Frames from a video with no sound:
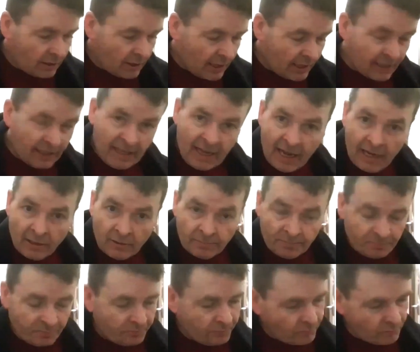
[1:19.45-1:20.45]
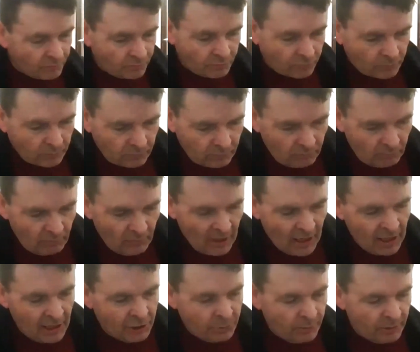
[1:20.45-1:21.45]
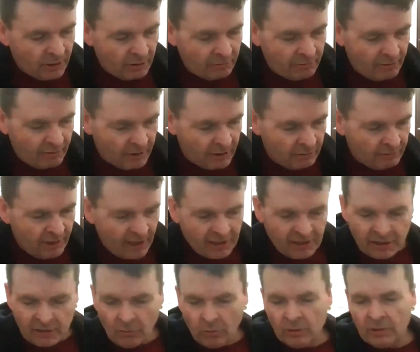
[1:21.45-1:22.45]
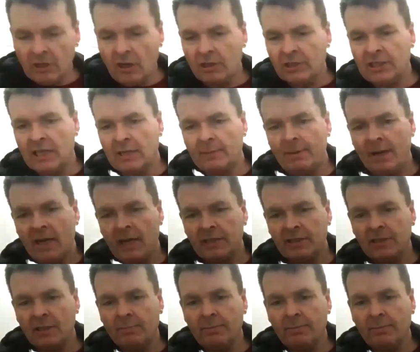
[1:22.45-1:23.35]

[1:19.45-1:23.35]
And again, as with the rest of all the contact parts,